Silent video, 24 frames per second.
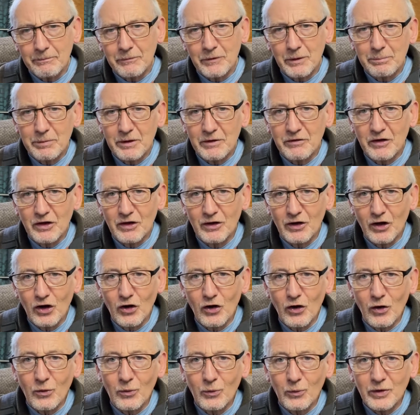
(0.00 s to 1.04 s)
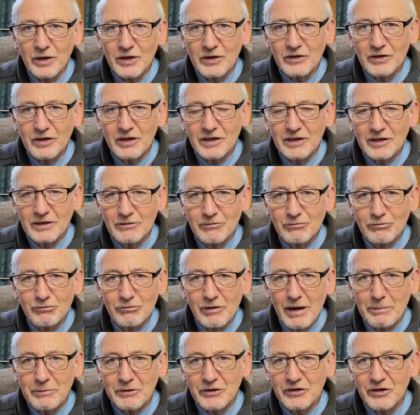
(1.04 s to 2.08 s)
a bit of a long-winded
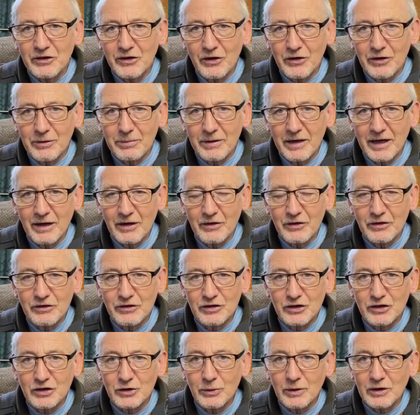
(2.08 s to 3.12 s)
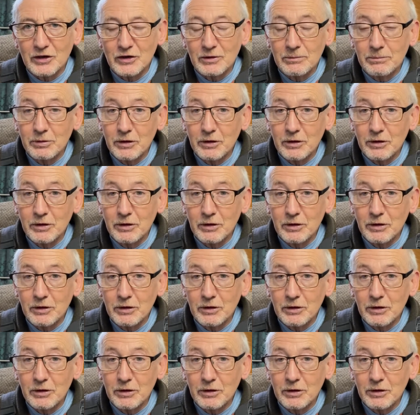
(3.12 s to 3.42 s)
rabbiting on about the situation,